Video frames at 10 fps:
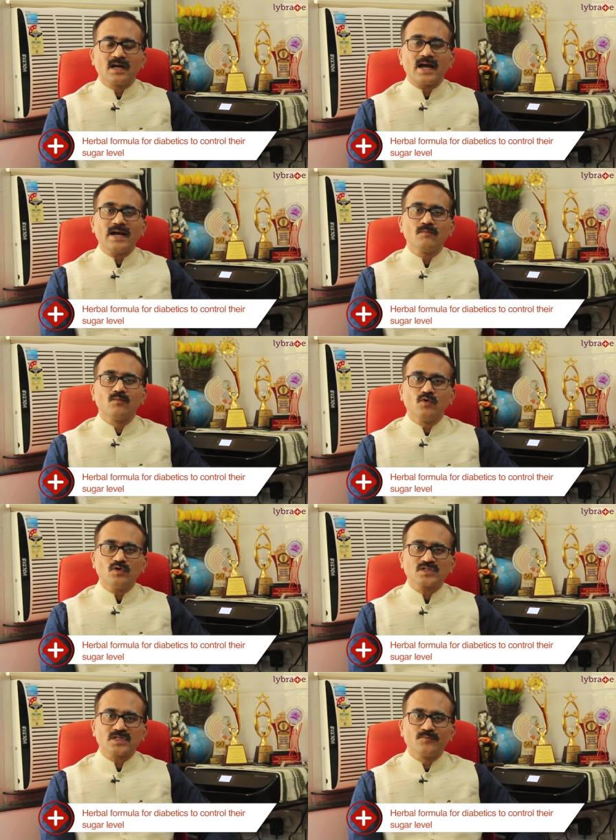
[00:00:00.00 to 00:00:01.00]
and
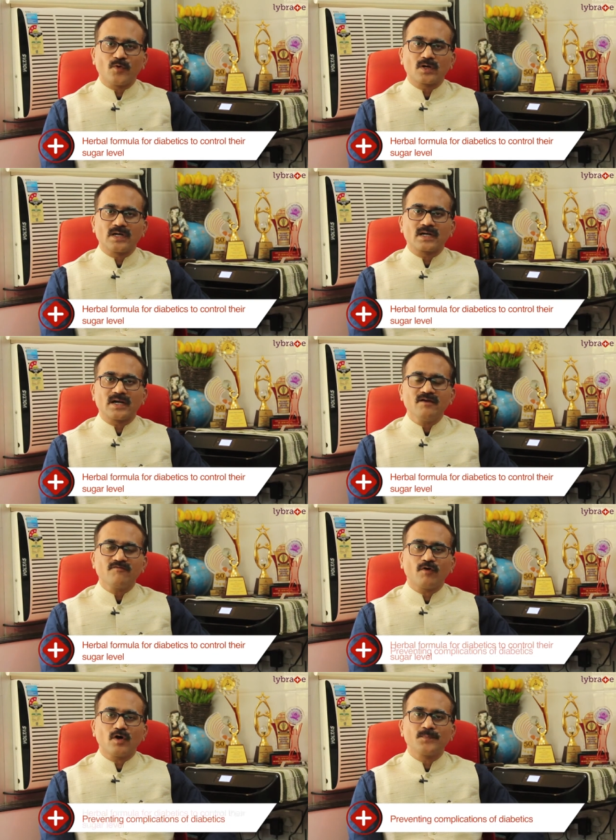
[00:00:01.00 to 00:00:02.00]
most importantly
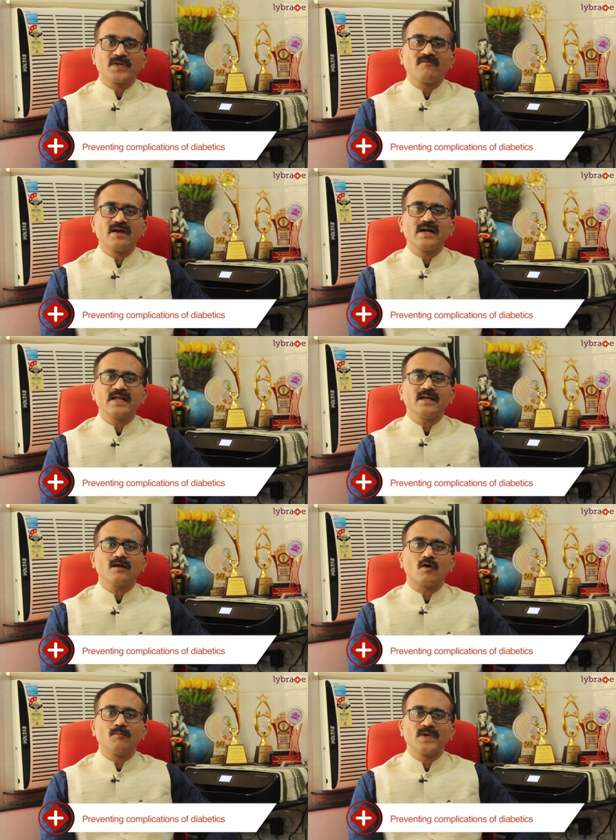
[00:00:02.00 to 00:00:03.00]
for
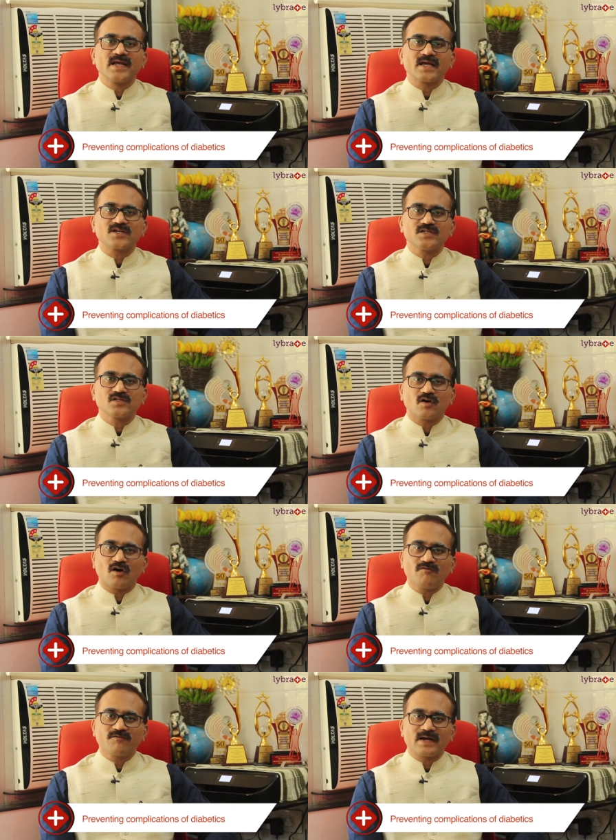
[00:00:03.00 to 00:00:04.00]
preventing complications
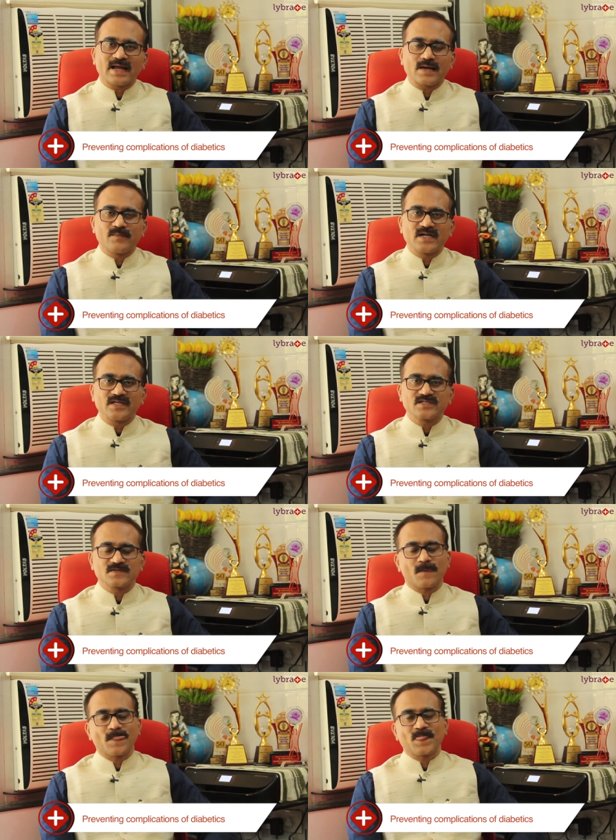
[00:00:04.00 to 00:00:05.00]
of
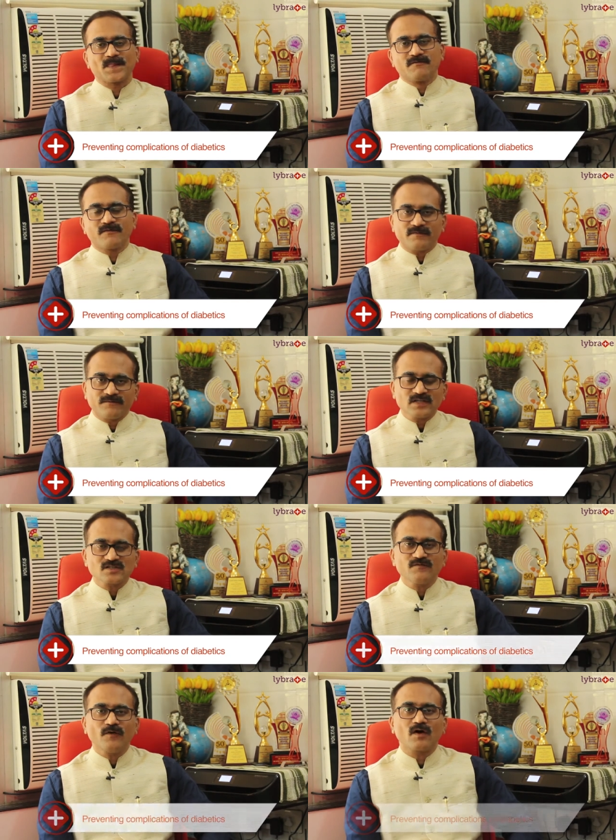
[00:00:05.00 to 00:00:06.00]
diabetes.
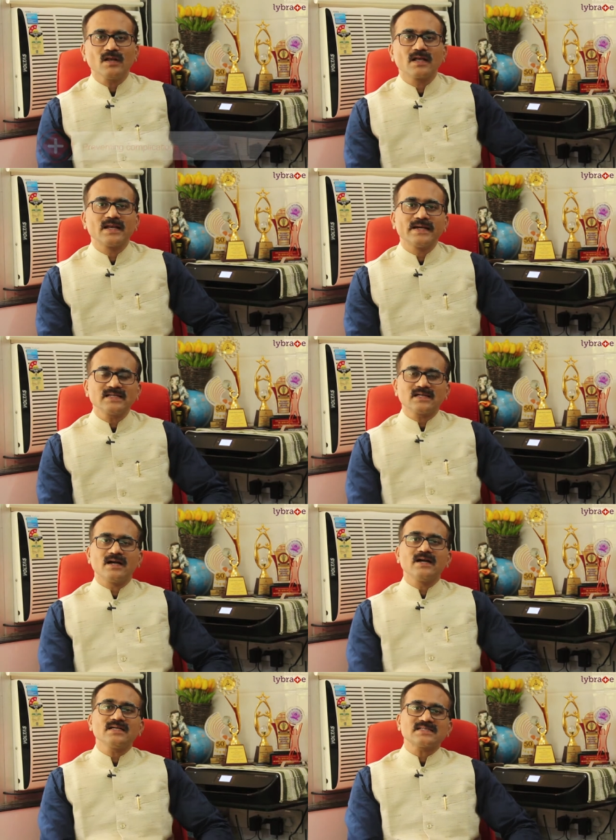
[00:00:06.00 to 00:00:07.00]
First of all, let us
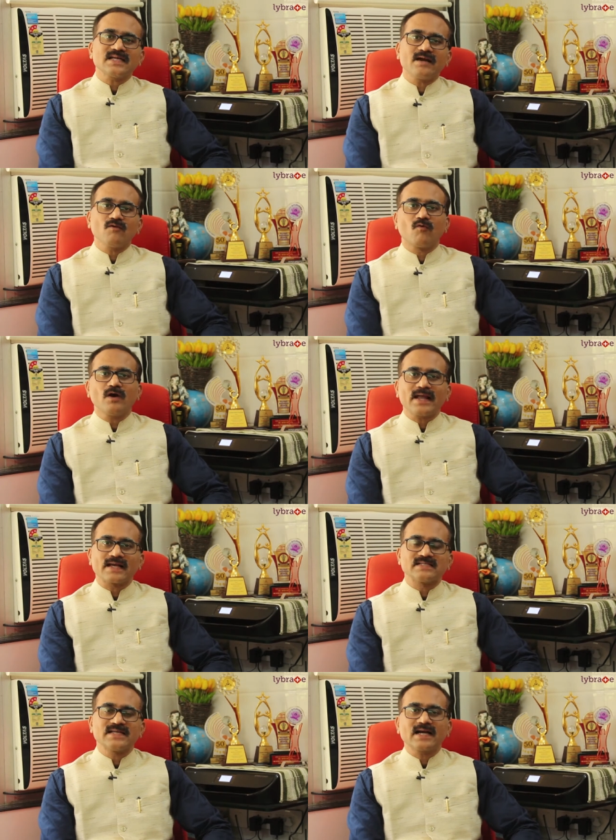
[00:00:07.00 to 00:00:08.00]
understand what
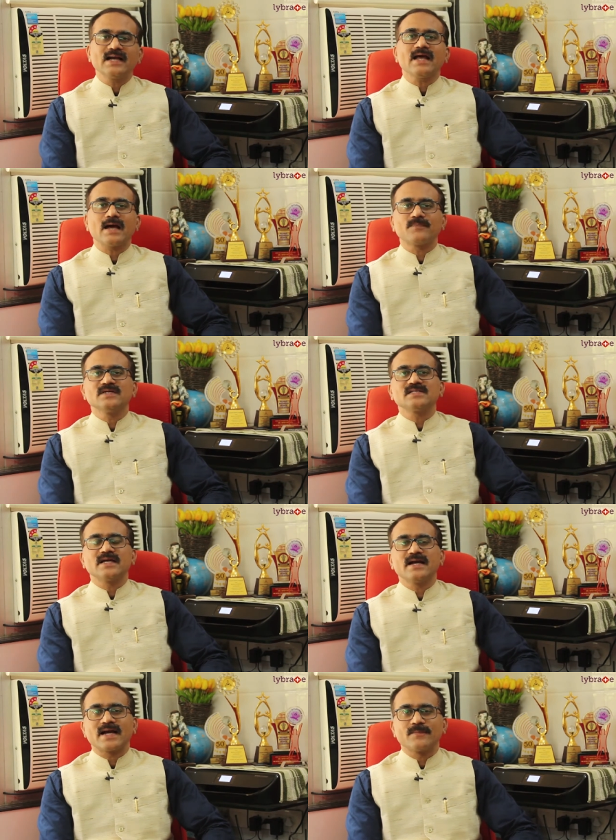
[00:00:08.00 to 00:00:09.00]
exactly happens
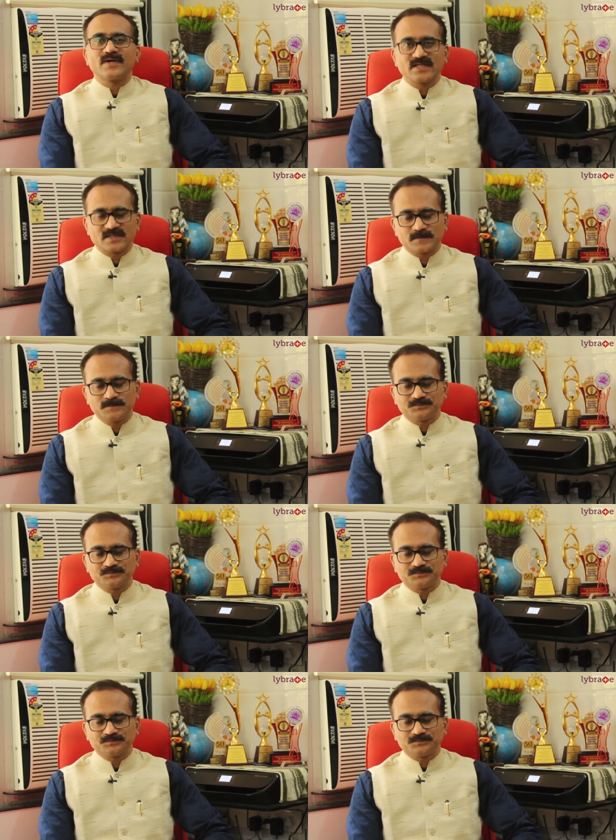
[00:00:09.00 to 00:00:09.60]
in diabetes.